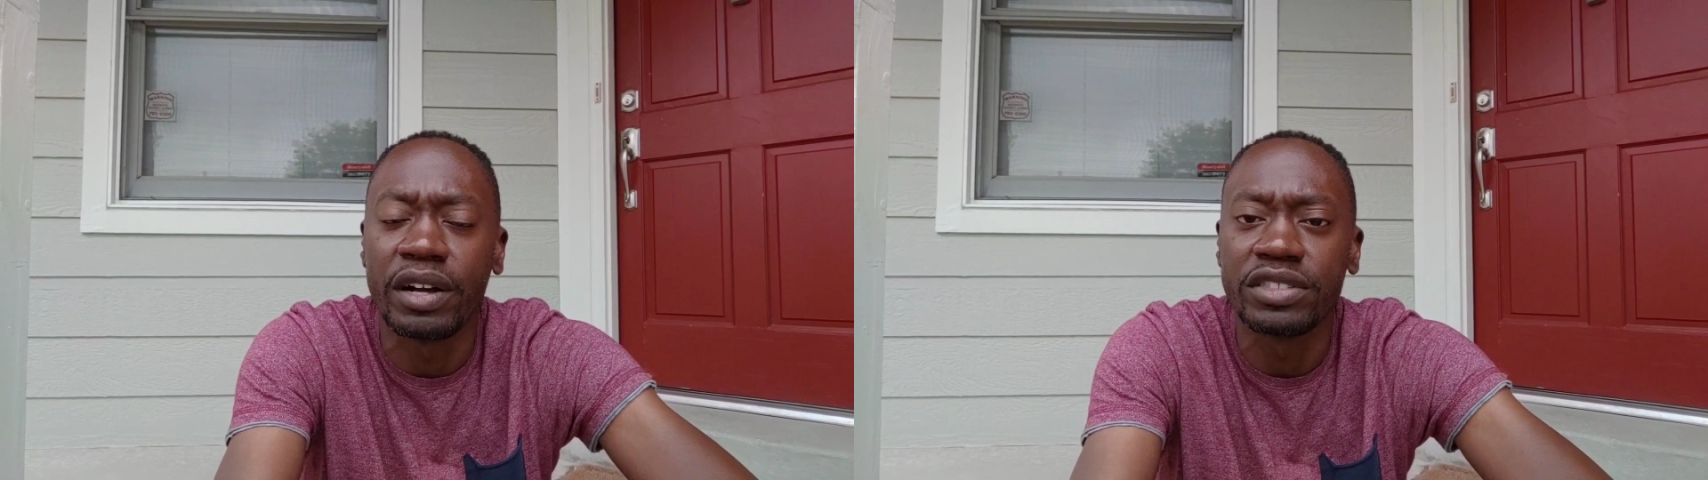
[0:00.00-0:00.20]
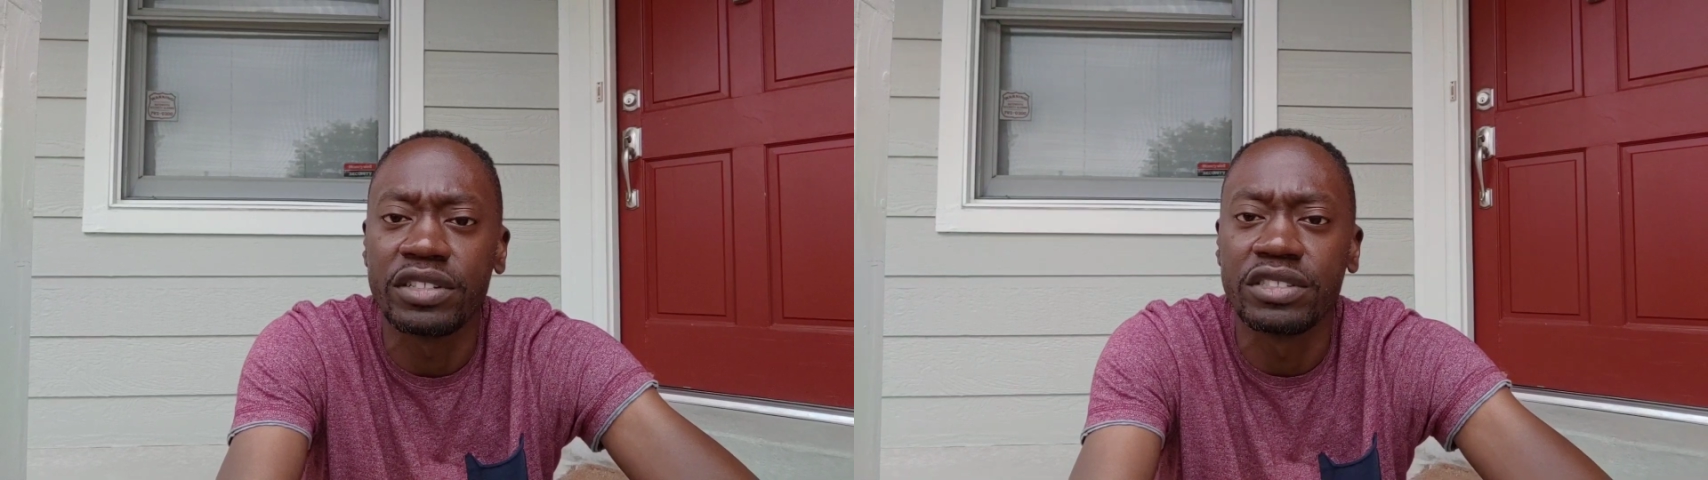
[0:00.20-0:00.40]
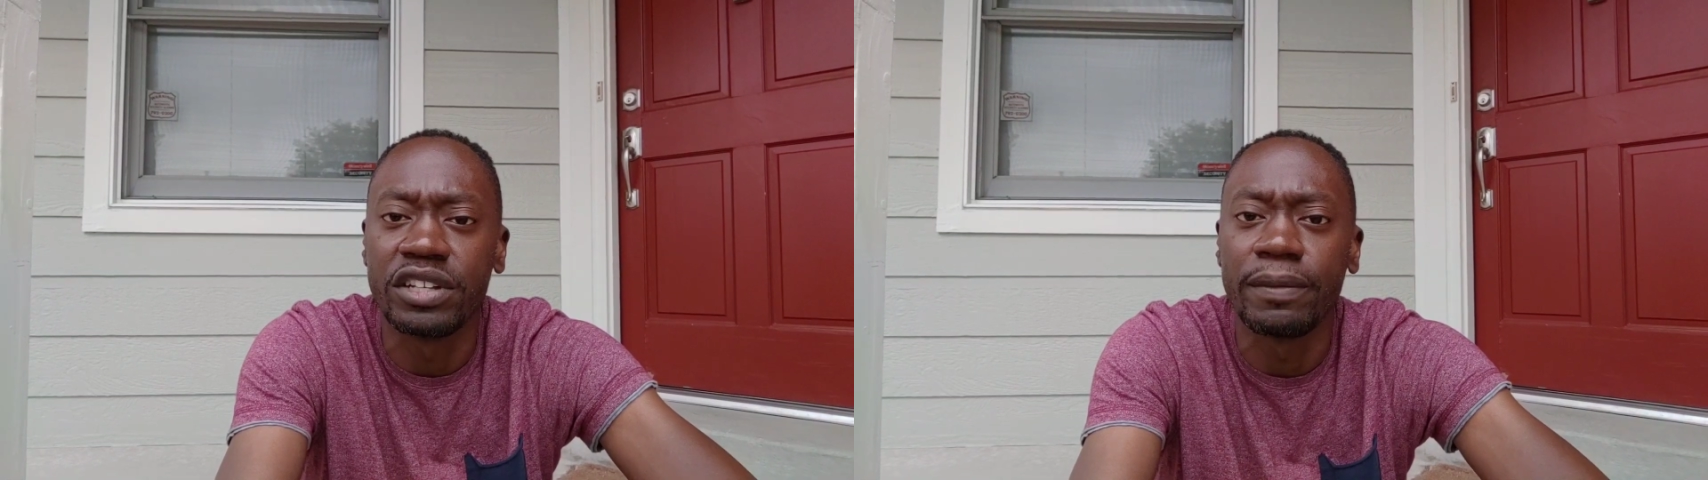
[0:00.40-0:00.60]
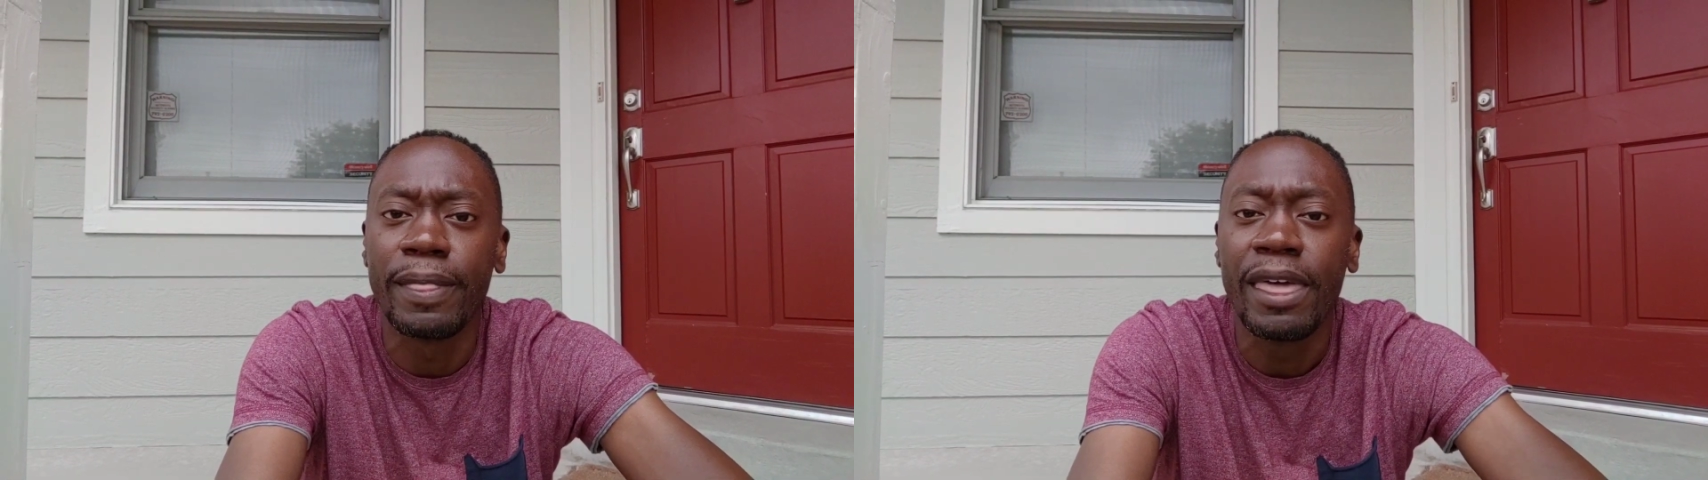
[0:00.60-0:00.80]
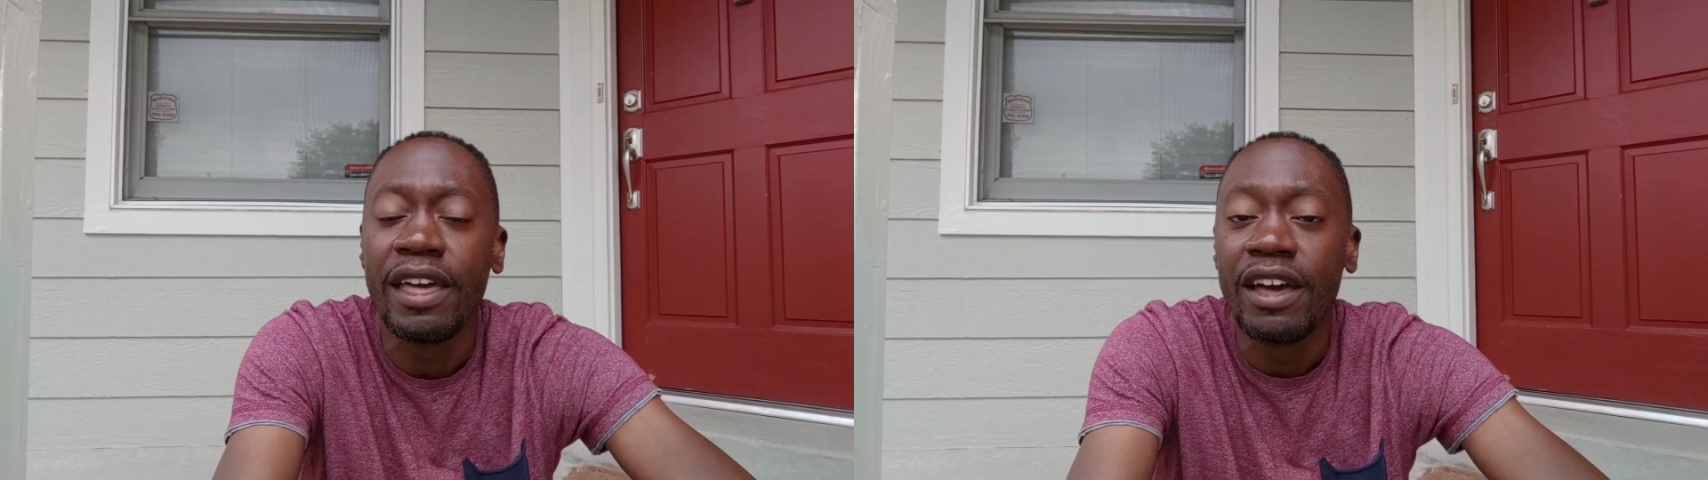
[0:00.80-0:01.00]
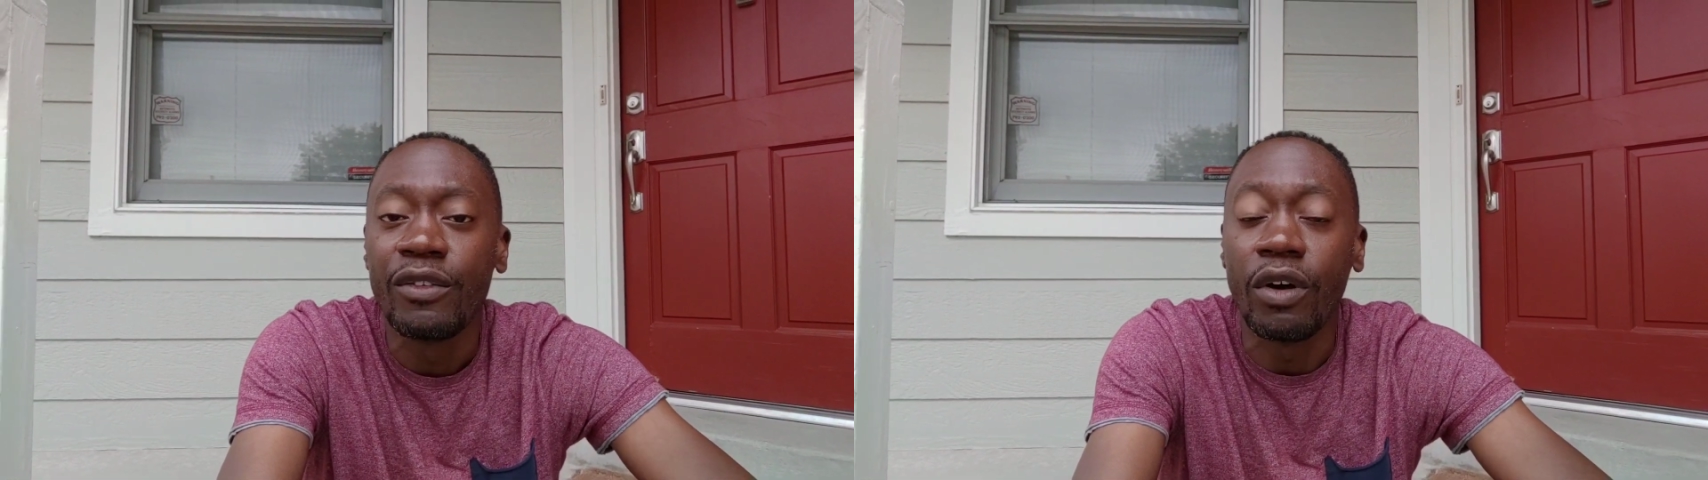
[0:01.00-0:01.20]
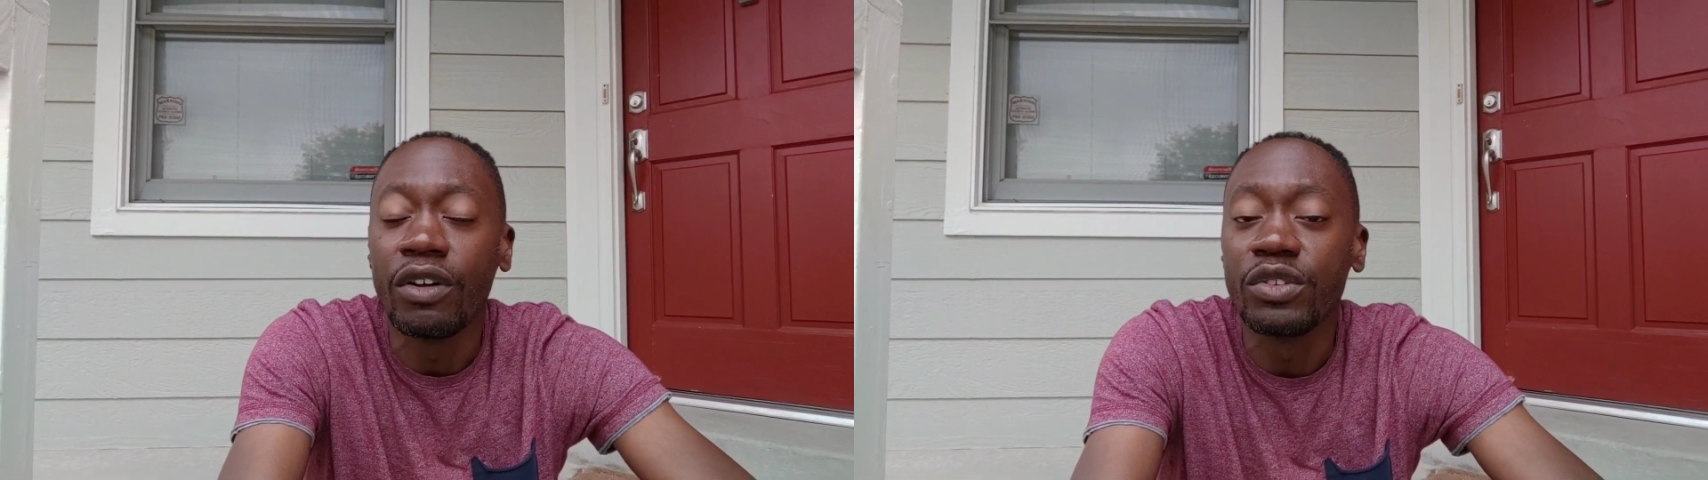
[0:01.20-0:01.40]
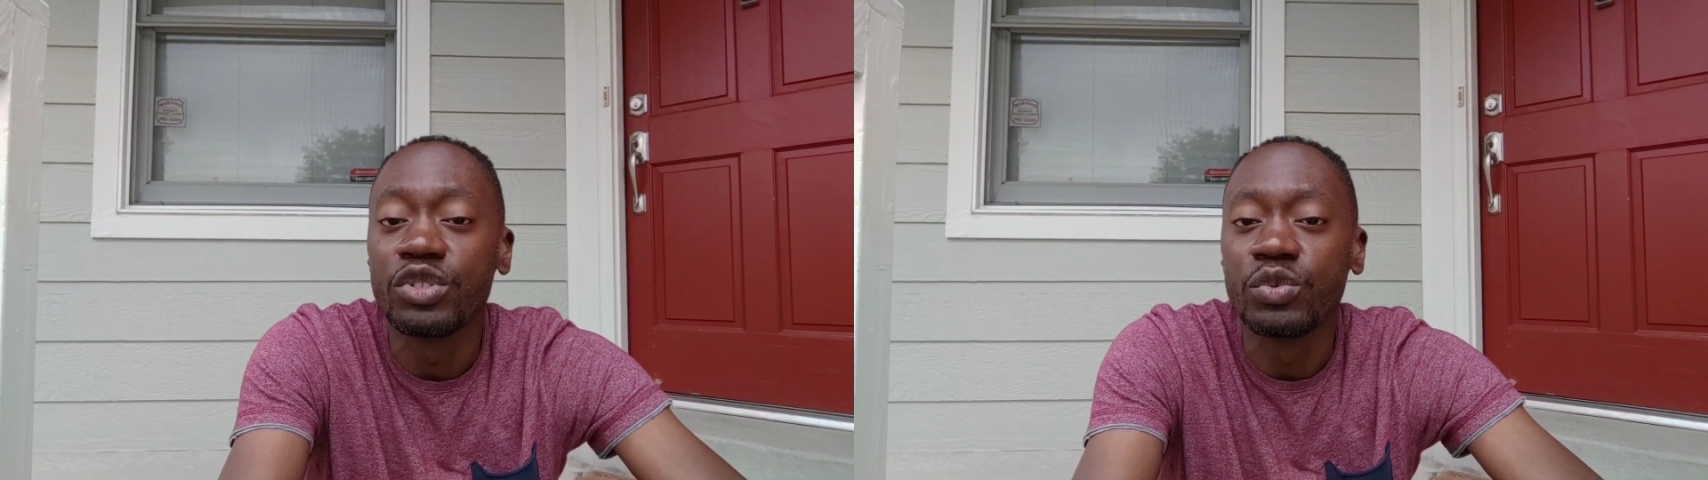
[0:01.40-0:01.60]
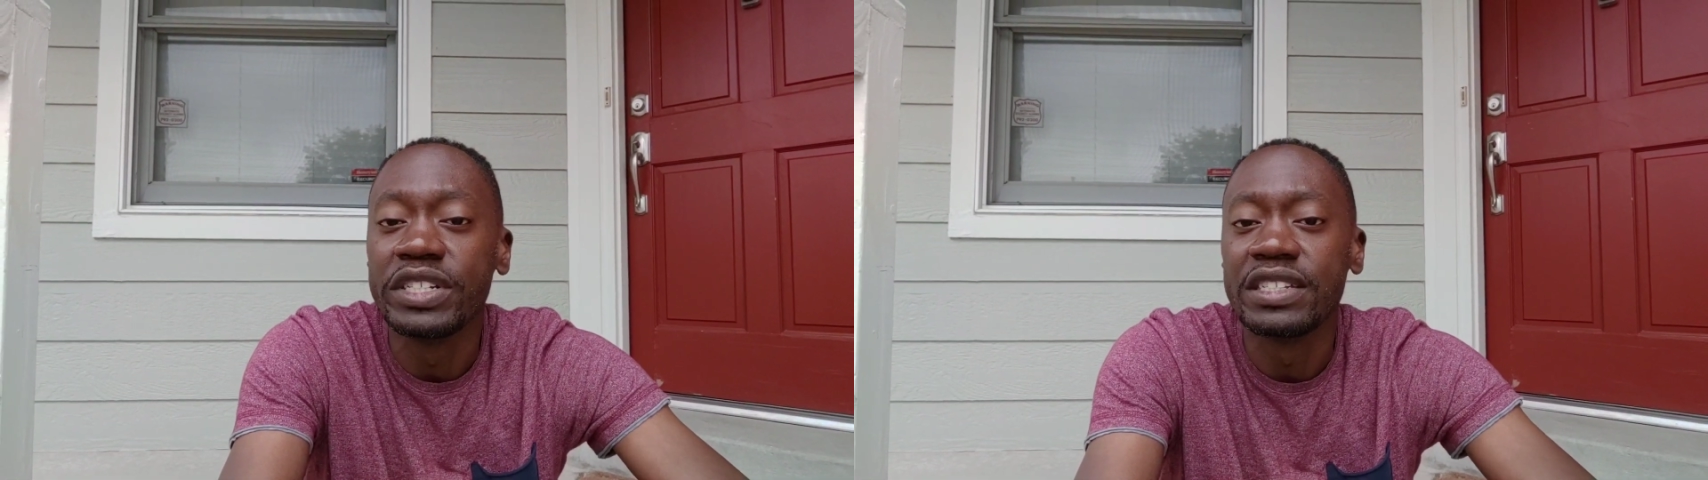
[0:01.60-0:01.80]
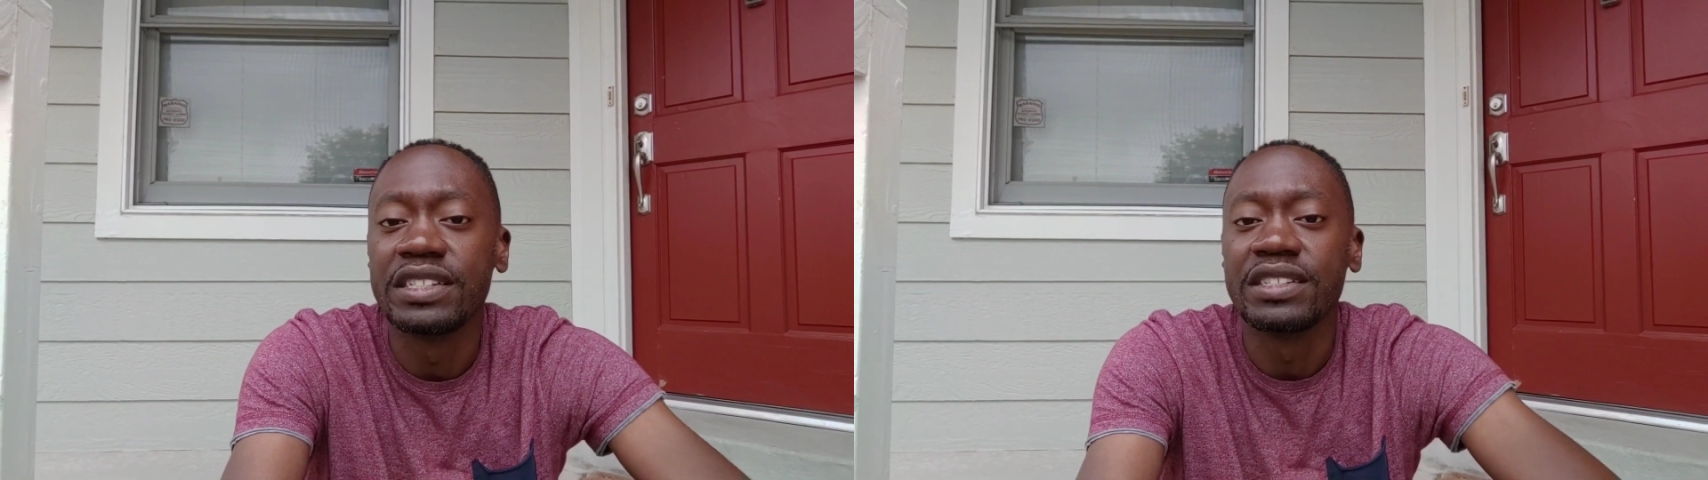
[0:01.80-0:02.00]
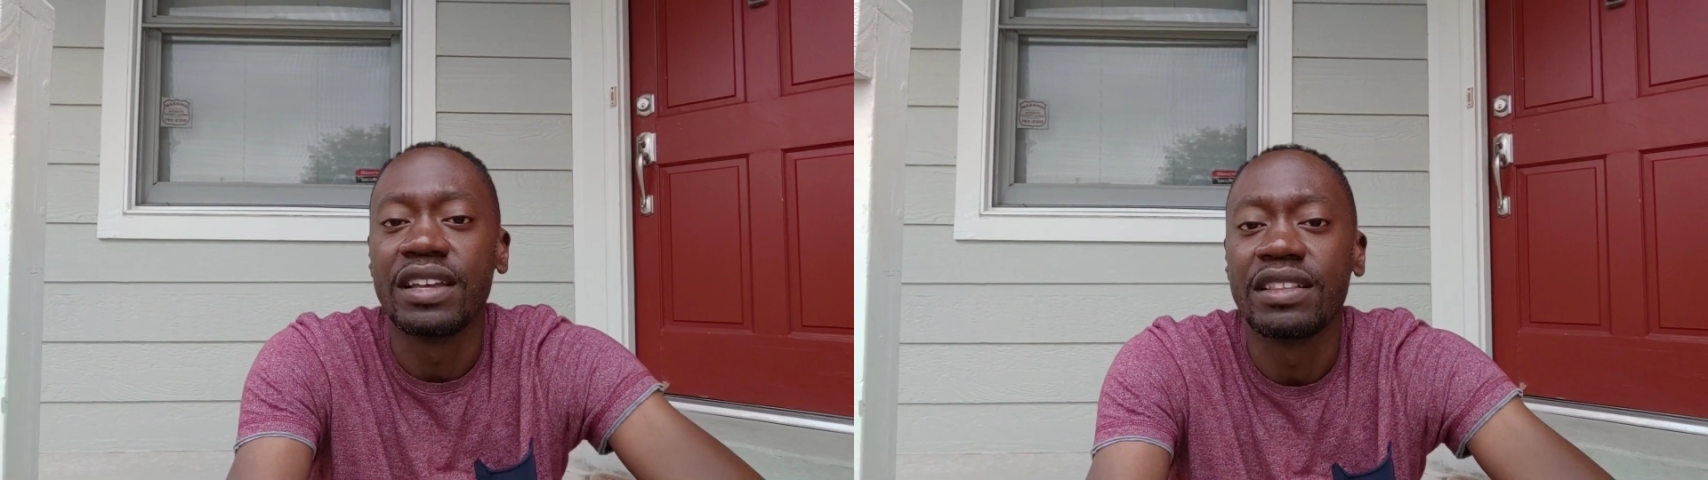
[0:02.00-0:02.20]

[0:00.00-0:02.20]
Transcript: Boxster. So for all those reasons,